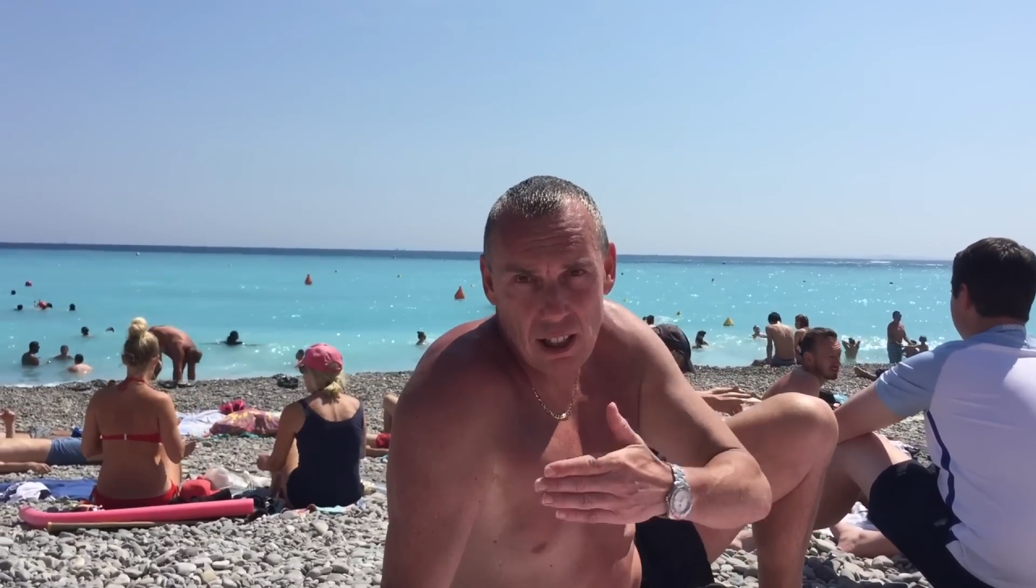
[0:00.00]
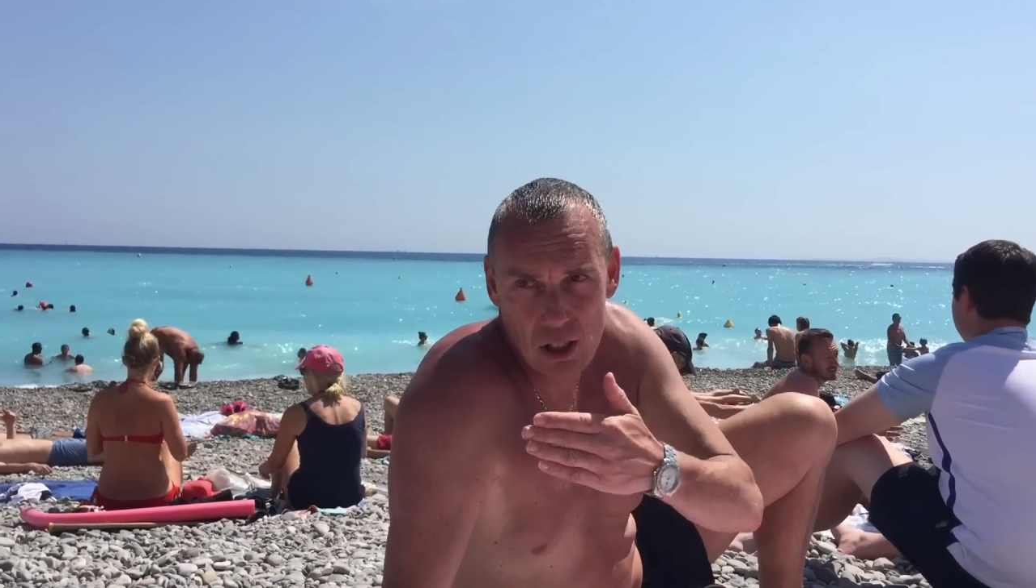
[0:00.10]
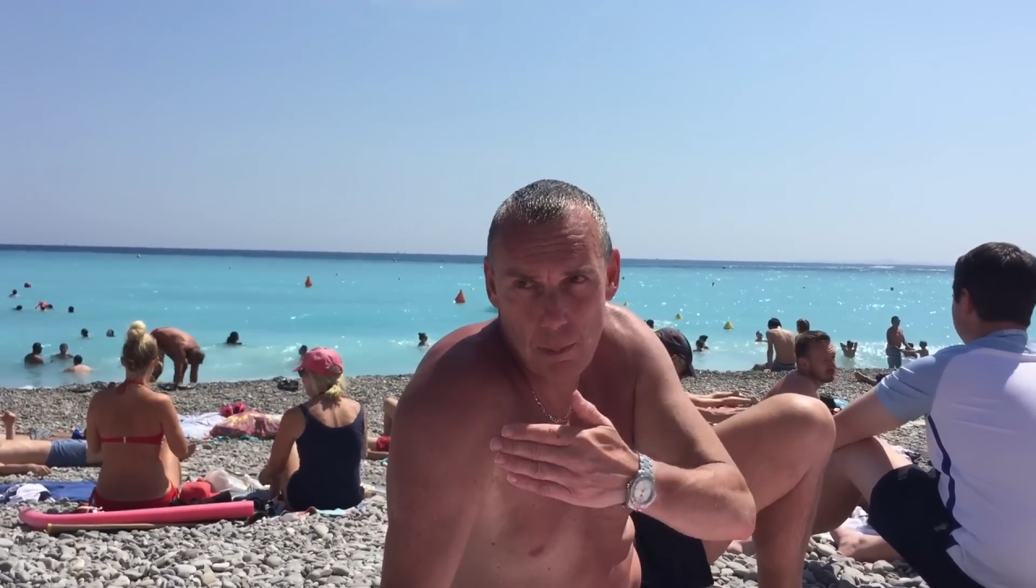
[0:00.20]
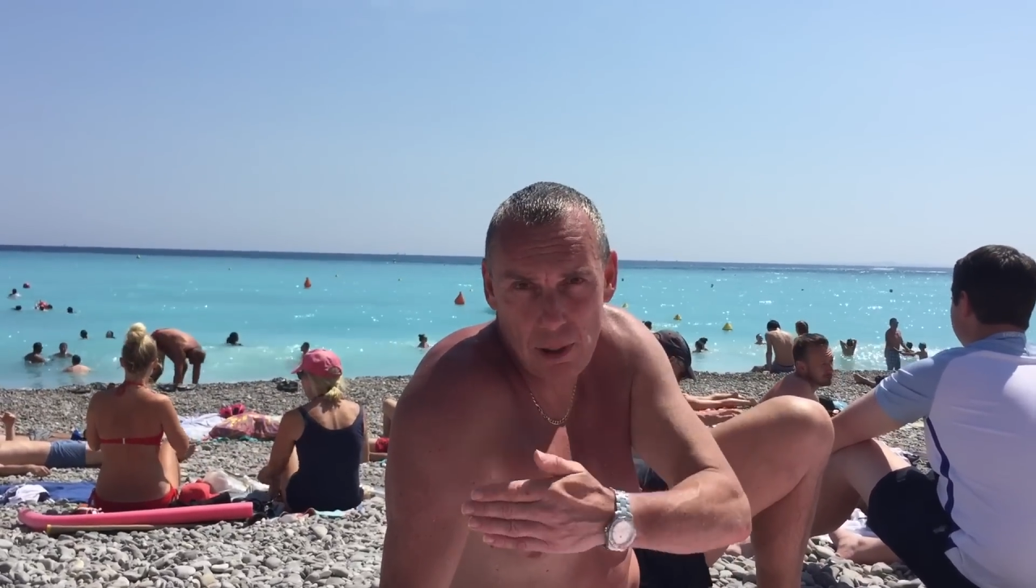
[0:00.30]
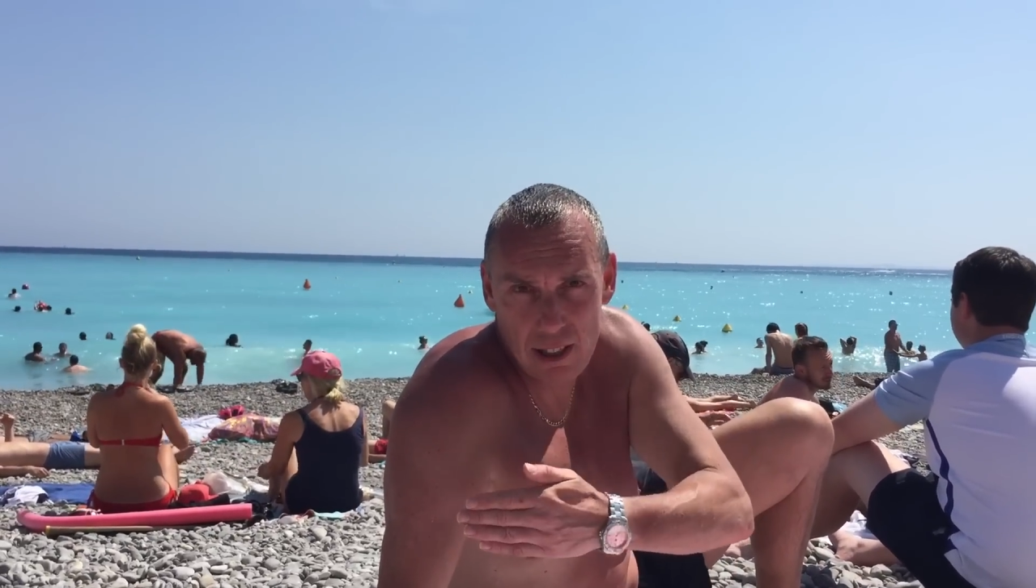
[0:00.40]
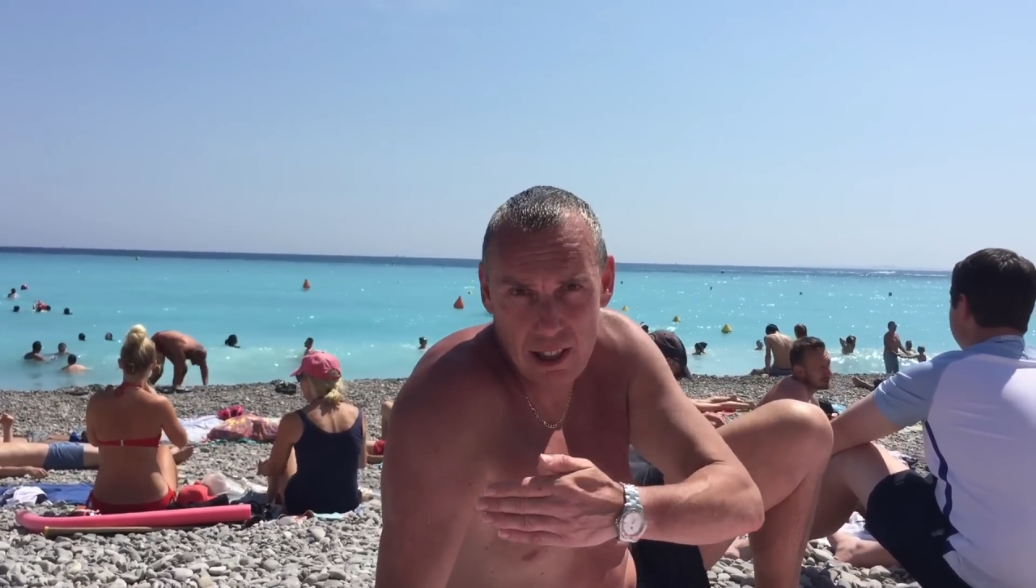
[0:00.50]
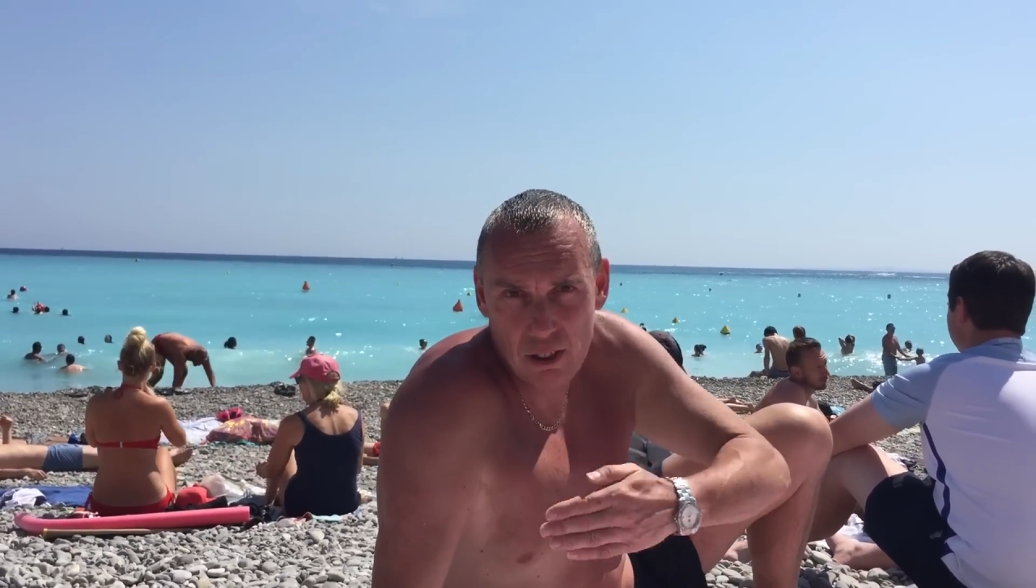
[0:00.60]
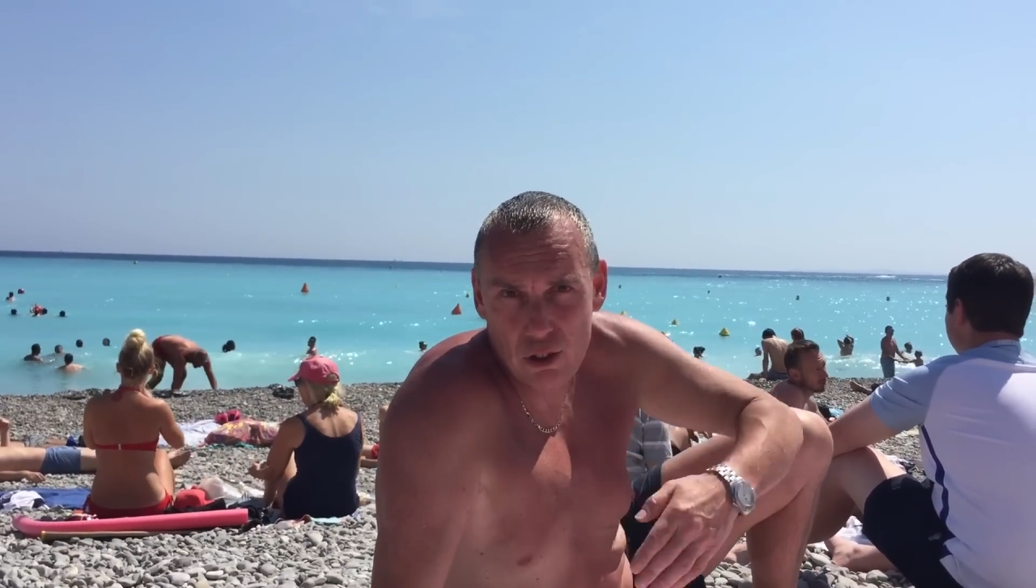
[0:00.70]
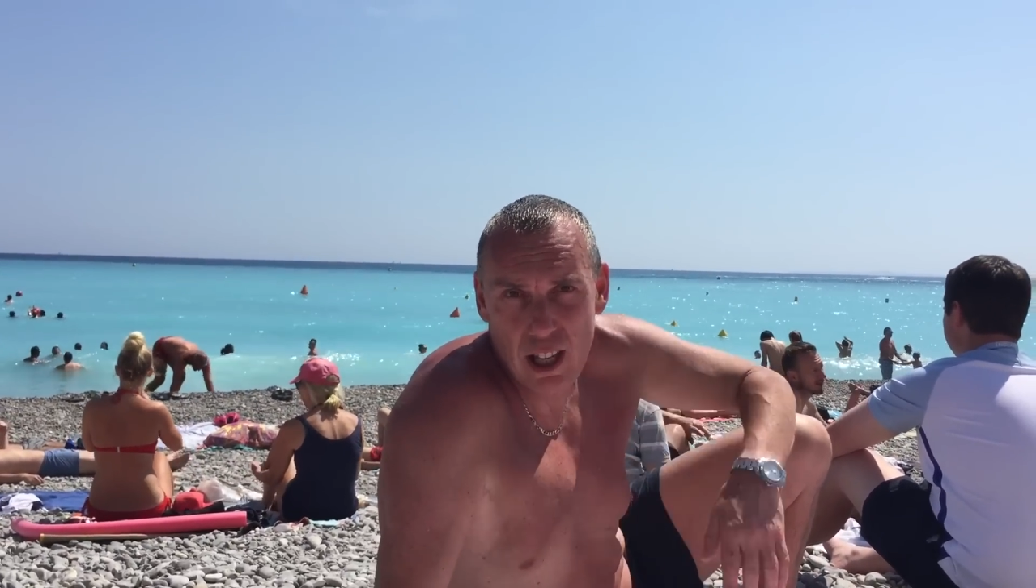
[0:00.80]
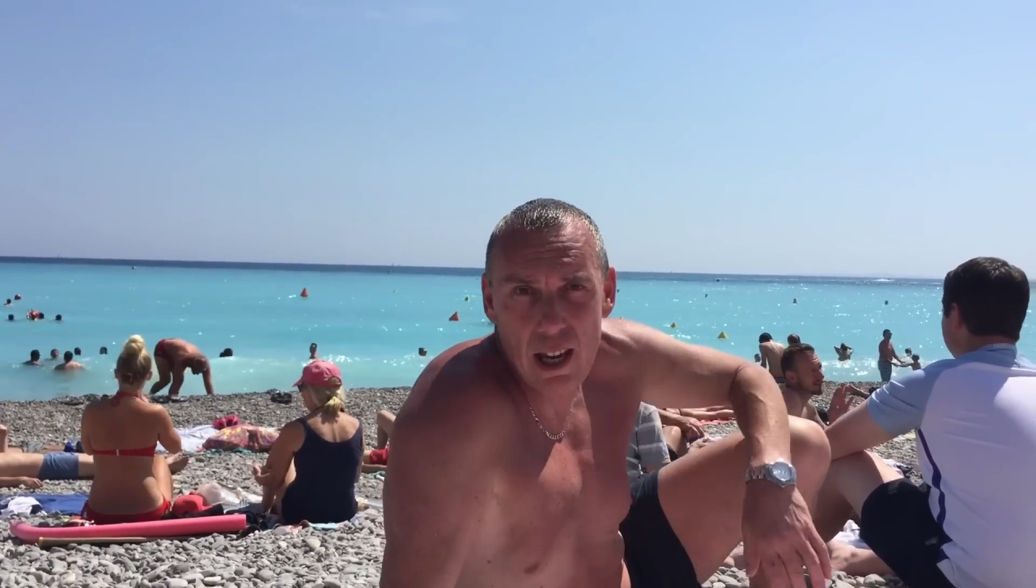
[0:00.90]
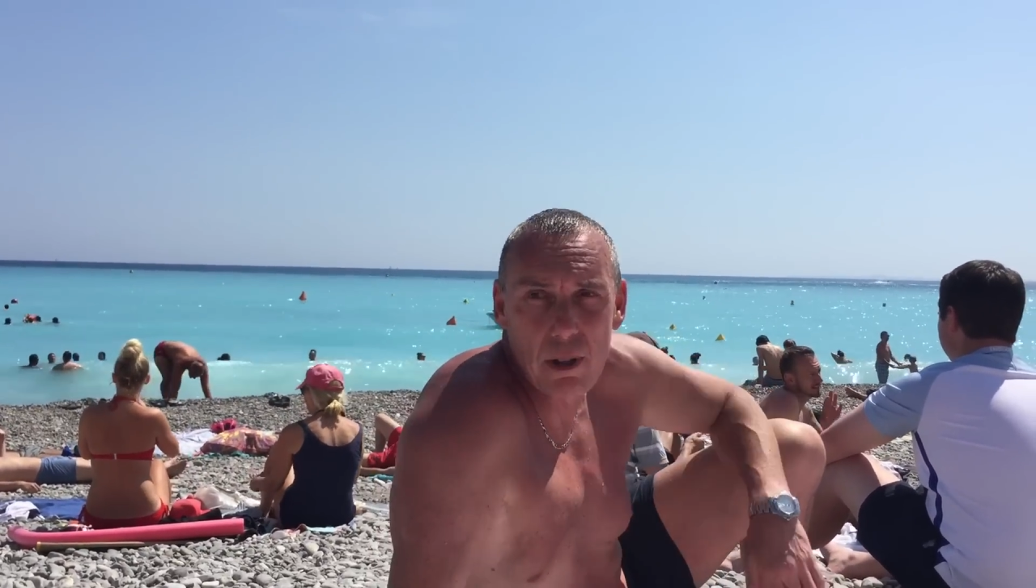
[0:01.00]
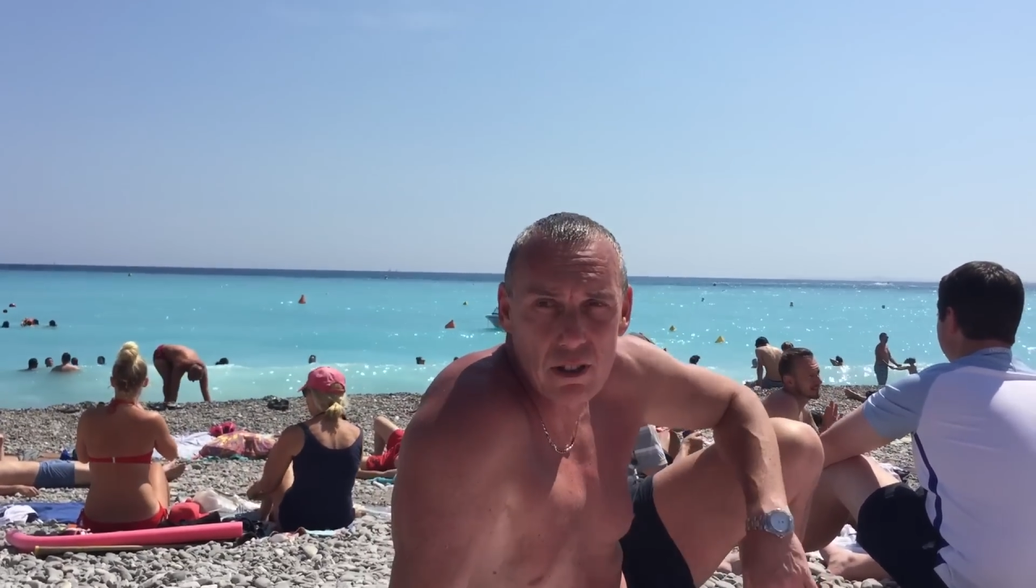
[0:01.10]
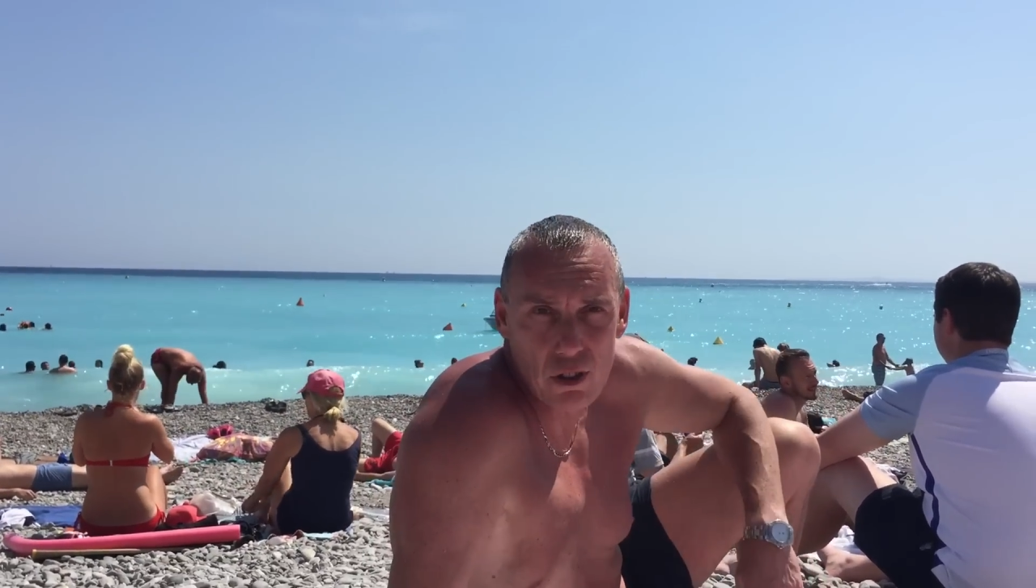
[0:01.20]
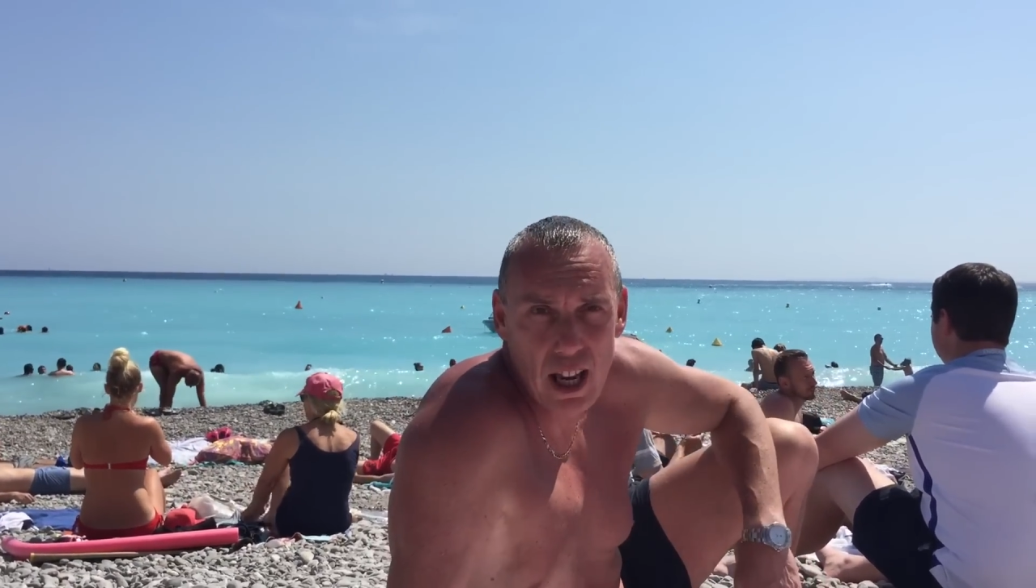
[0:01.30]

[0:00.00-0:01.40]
It's a political statement to